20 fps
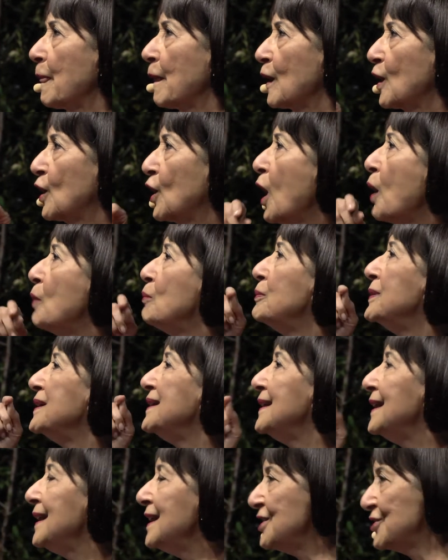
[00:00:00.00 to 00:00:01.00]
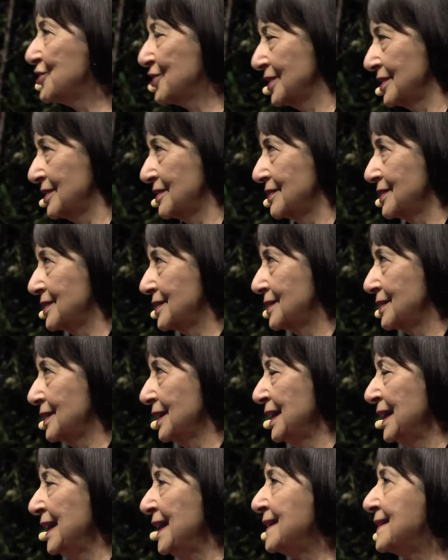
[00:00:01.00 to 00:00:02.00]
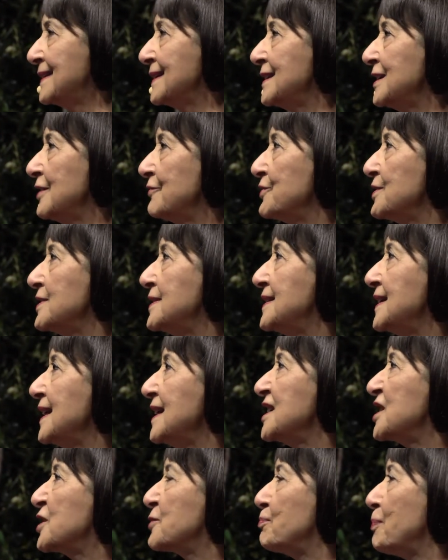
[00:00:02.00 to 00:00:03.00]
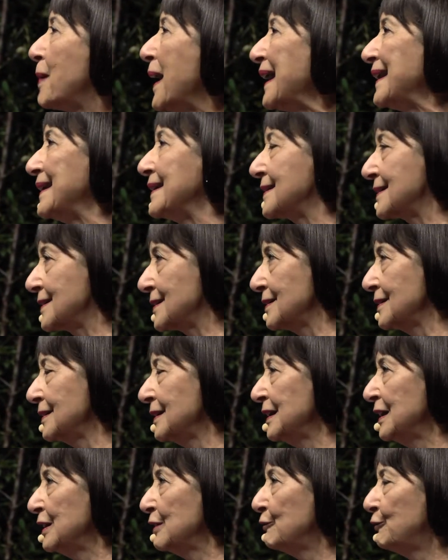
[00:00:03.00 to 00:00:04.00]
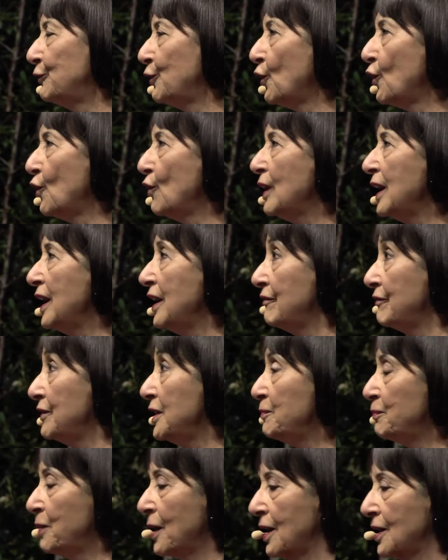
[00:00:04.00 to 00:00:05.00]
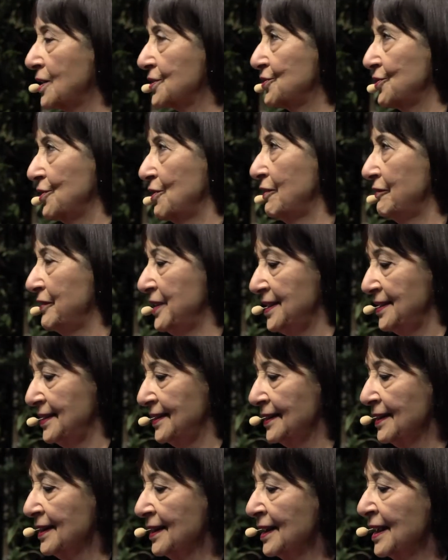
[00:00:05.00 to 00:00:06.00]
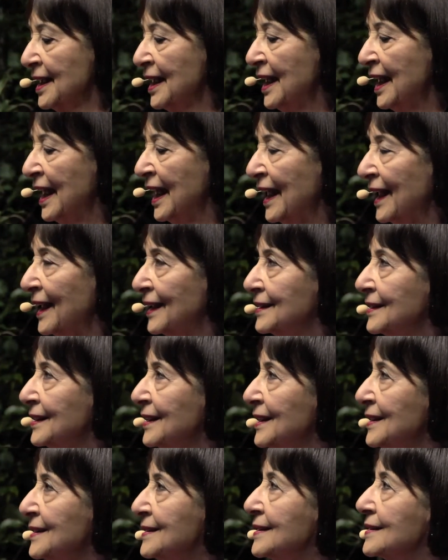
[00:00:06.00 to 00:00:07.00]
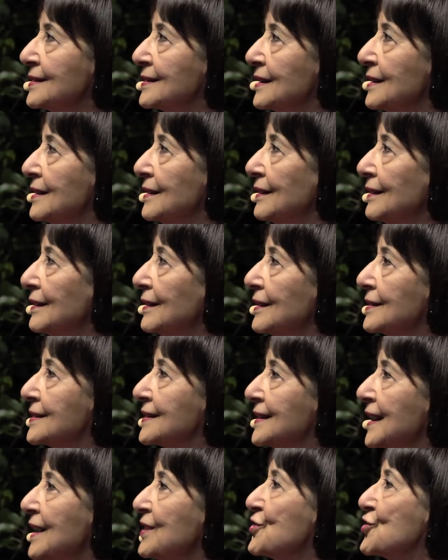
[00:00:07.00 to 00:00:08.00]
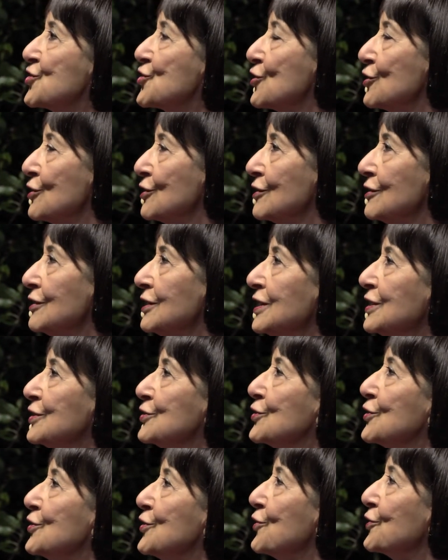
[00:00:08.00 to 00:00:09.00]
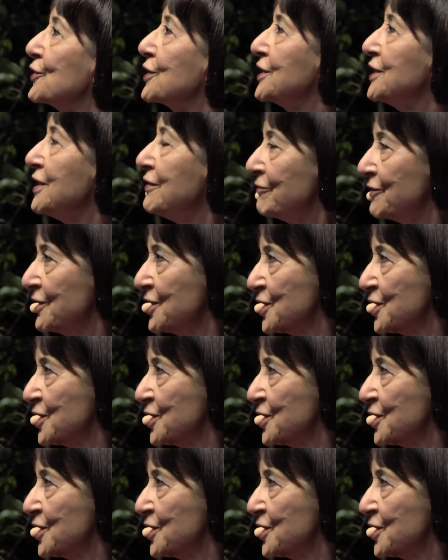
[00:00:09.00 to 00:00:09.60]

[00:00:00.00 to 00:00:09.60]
combinations, it's a different taste palette for every part of India, and it is essential to know the difference,